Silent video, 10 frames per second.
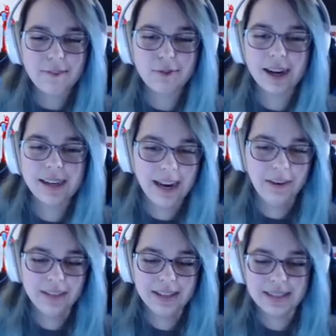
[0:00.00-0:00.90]
right
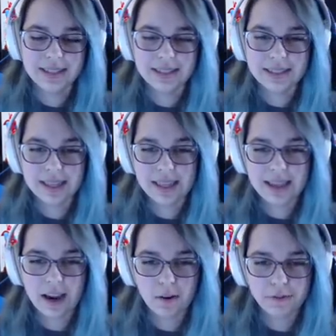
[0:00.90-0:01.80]
now. This is
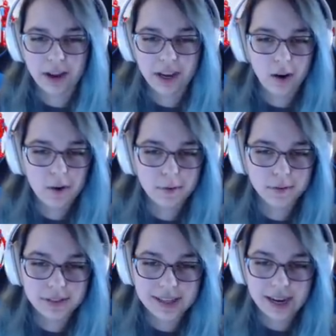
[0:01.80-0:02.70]
terrifying. Oh,
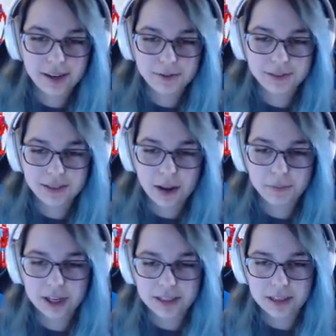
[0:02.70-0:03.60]
Chad, you
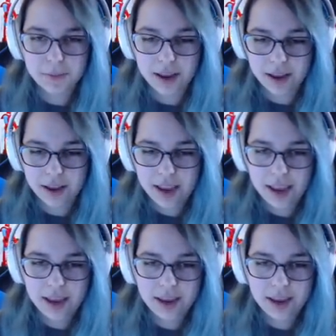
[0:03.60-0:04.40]
stopped chasing me. Hey!